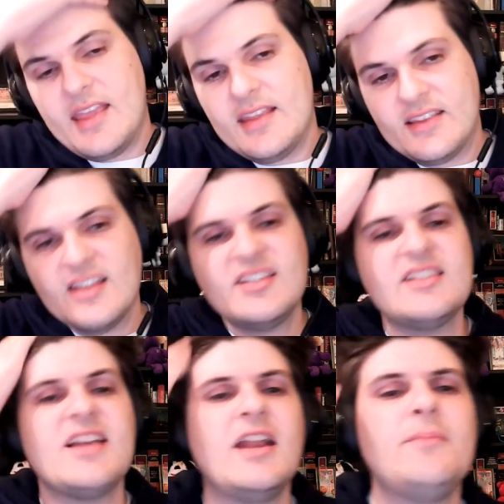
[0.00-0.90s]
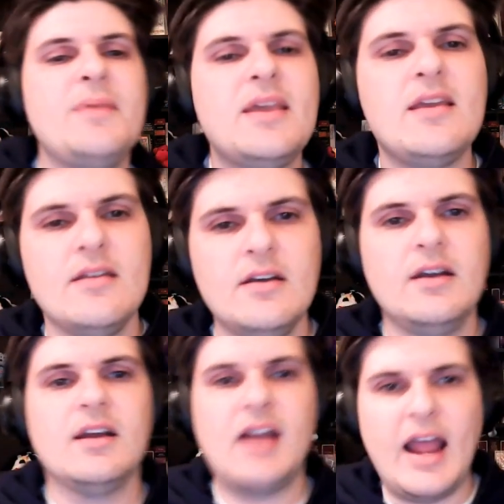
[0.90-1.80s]
This is going to be
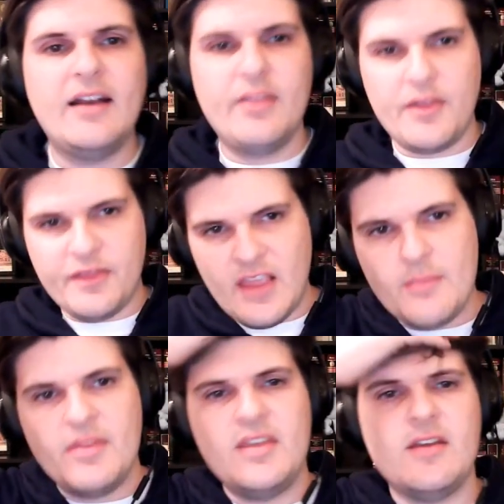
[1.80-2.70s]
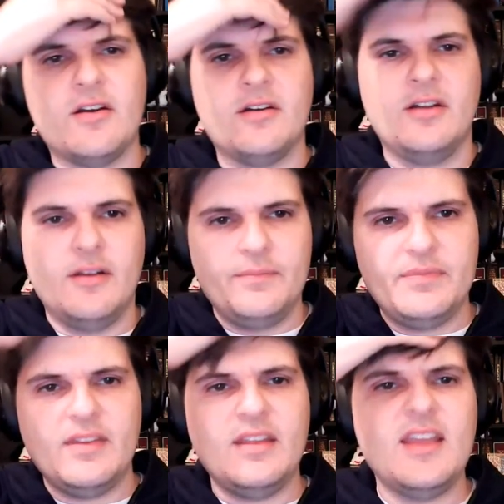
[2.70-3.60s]
kind of the theme of the year,
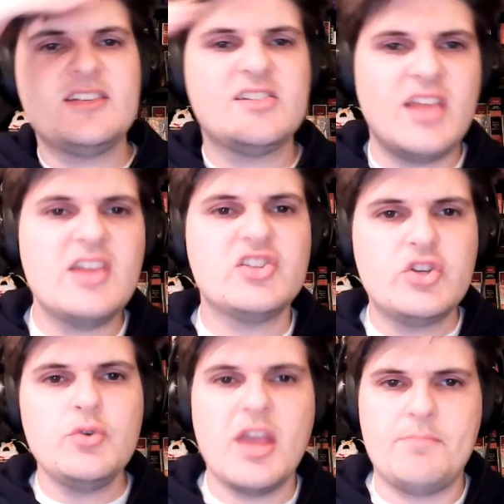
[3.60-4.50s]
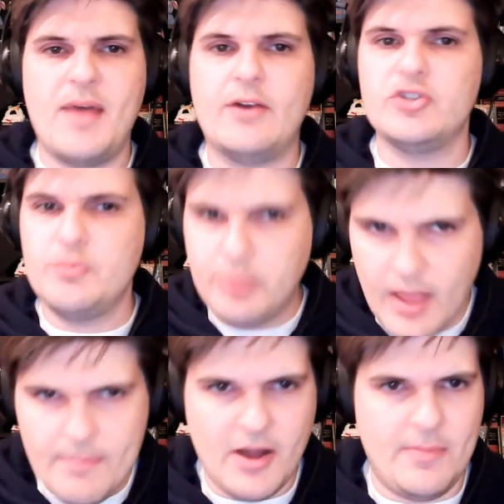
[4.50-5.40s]
is to get better, to play
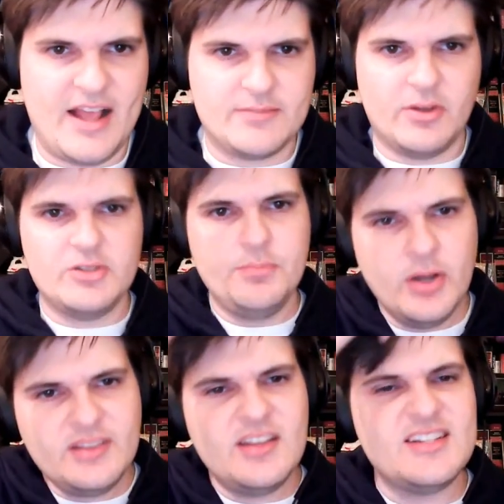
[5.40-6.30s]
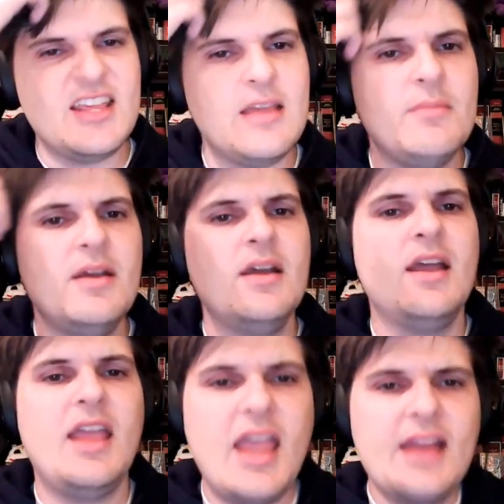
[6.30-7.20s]
better basketball, to put the team
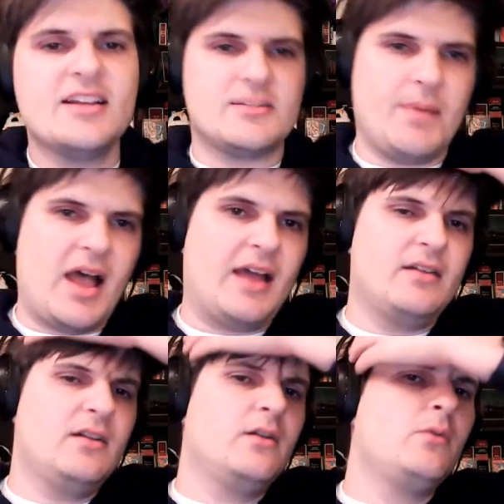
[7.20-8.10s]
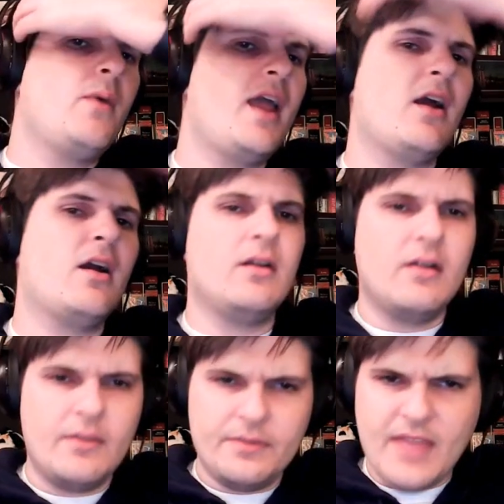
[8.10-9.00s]
in a spot where
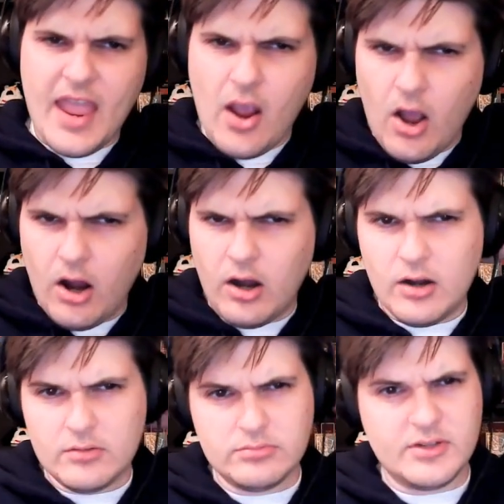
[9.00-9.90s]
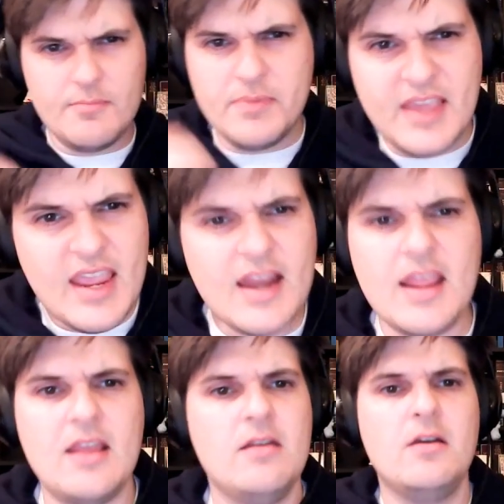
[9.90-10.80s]
they are
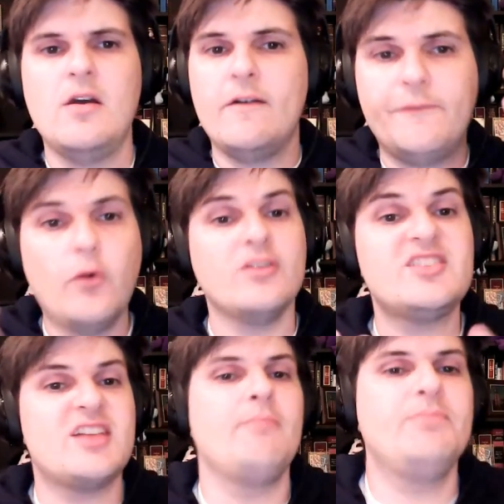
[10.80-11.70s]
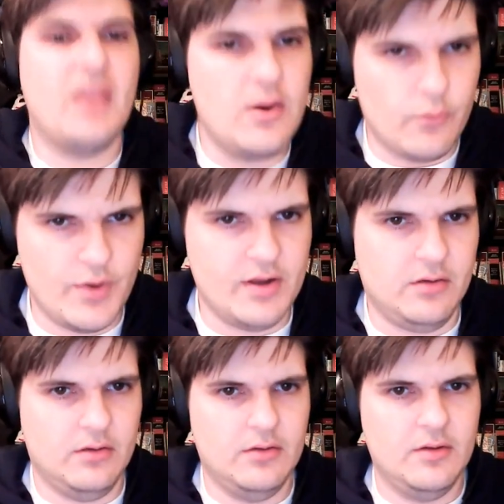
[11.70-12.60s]
competing for something real,
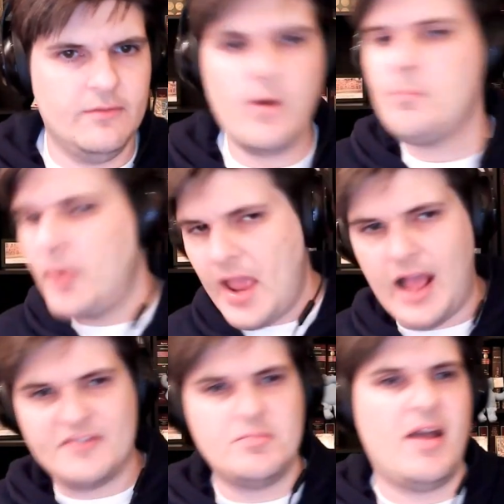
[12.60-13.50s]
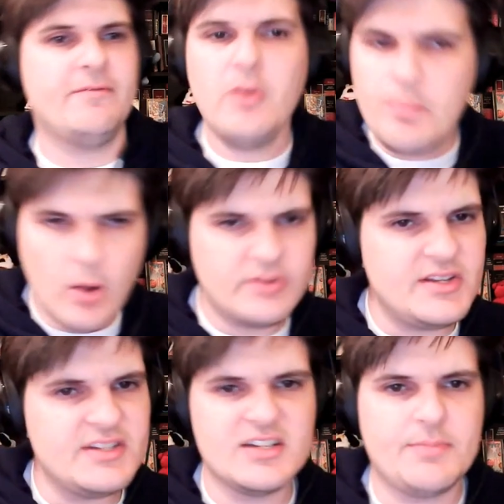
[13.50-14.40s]
for a playoff spot, for a
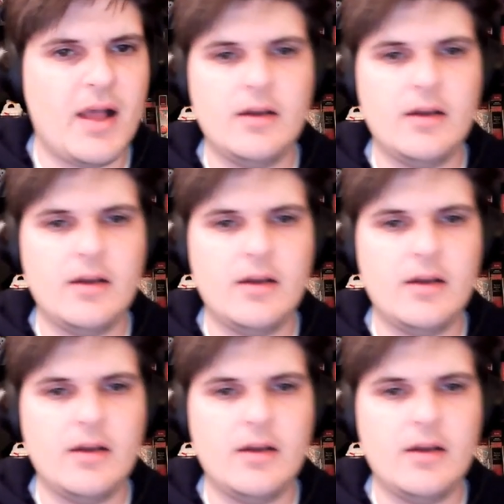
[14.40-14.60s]
postseason spot,